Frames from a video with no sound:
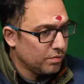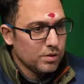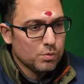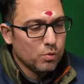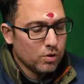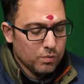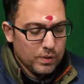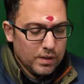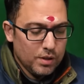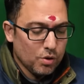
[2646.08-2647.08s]
book,
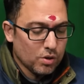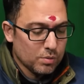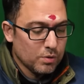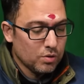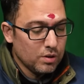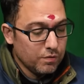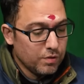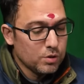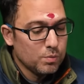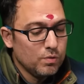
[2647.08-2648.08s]
where he talks about the
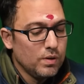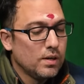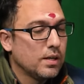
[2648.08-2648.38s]
difference between